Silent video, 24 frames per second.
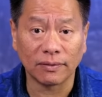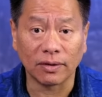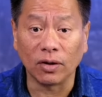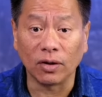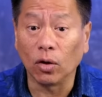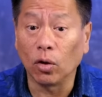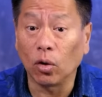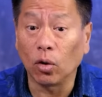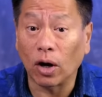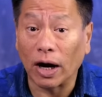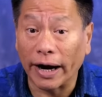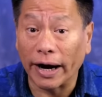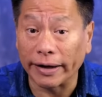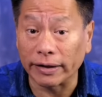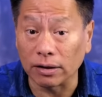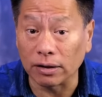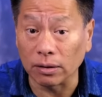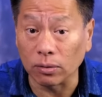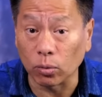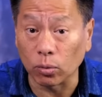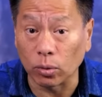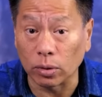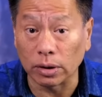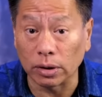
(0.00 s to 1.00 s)
No
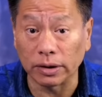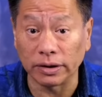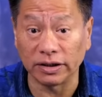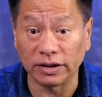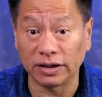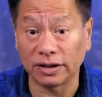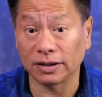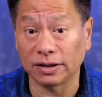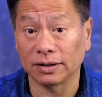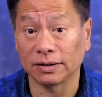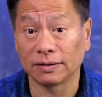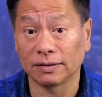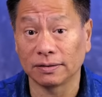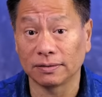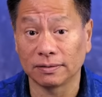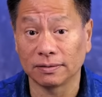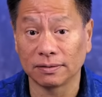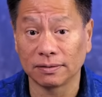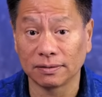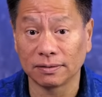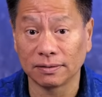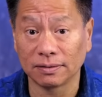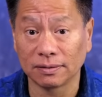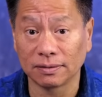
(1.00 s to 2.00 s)
idle words.
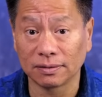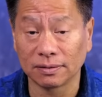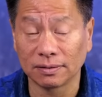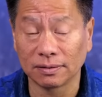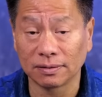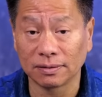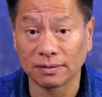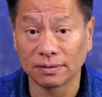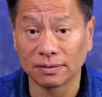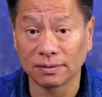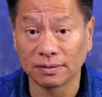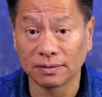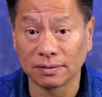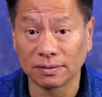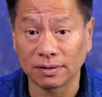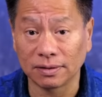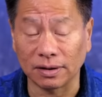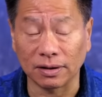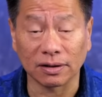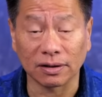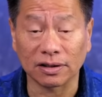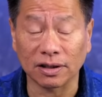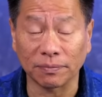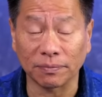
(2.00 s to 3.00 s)

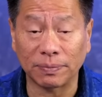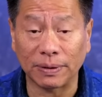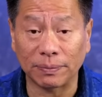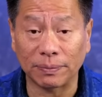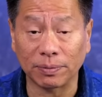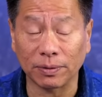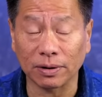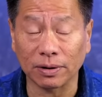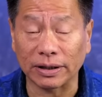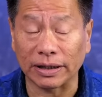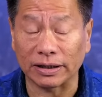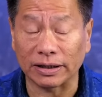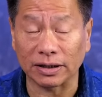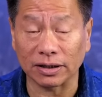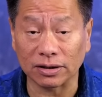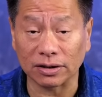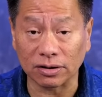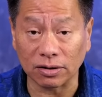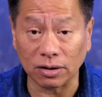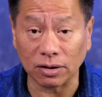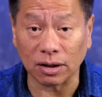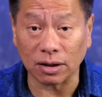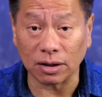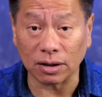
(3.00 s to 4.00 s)
You know, some people, they
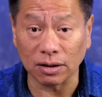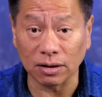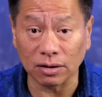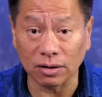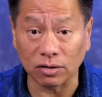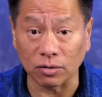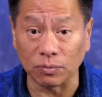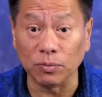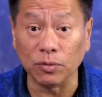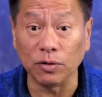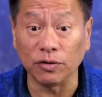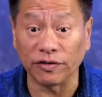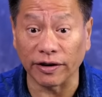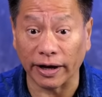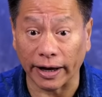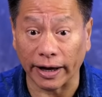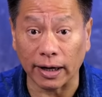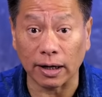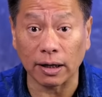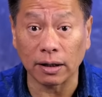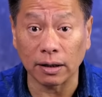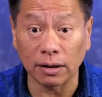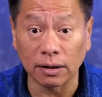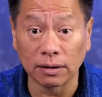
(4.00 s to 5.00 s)
just talk to move
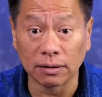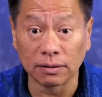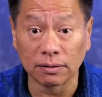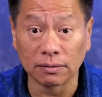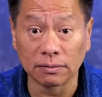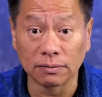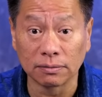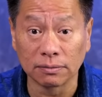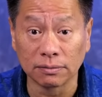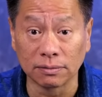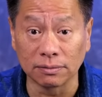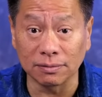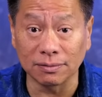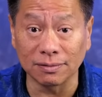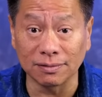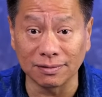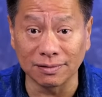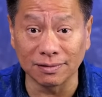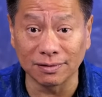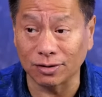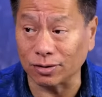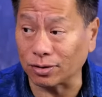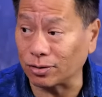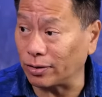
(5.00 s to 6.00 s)
air,
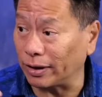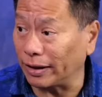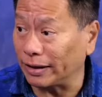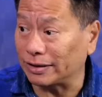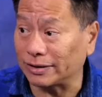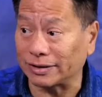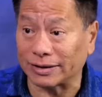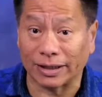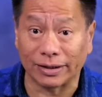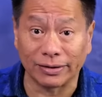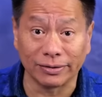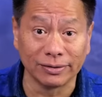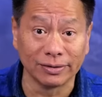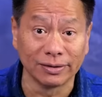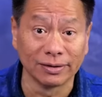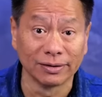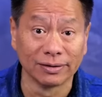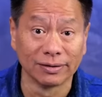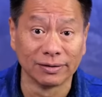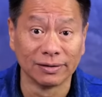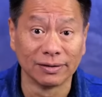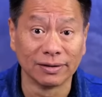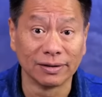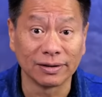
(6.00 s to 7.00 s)
to create sound.
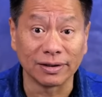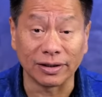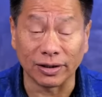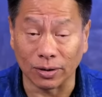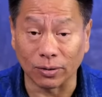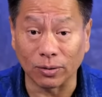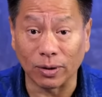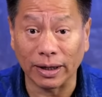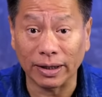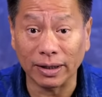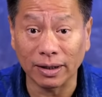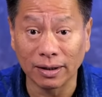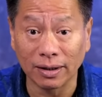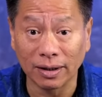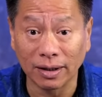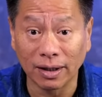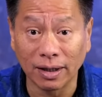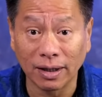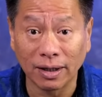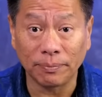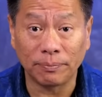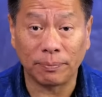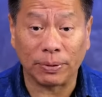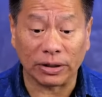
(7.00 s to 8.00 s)
You know why?
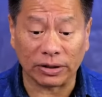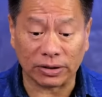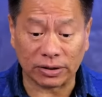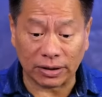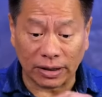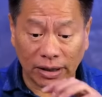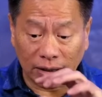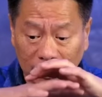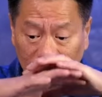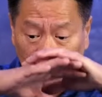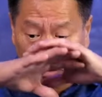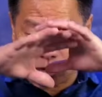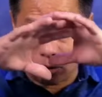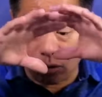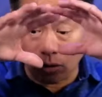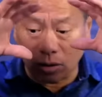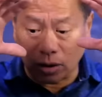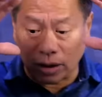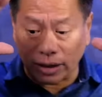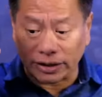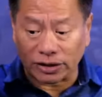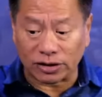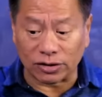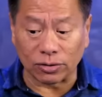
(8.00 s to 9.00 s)
Because the
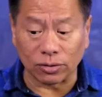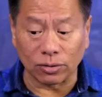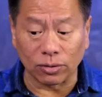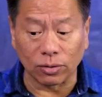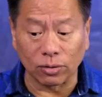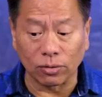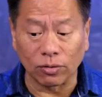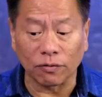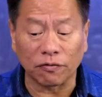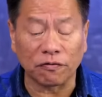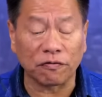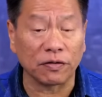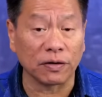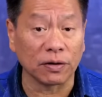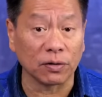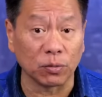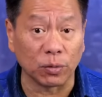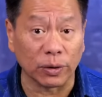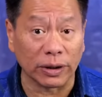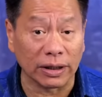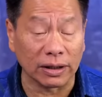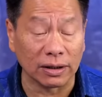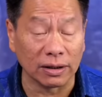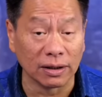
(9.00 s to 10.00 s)
aura is so
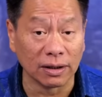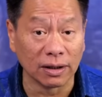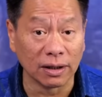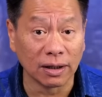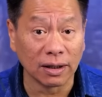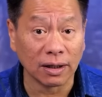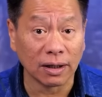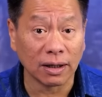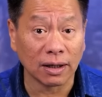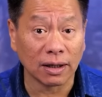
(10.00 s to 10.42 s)
filled with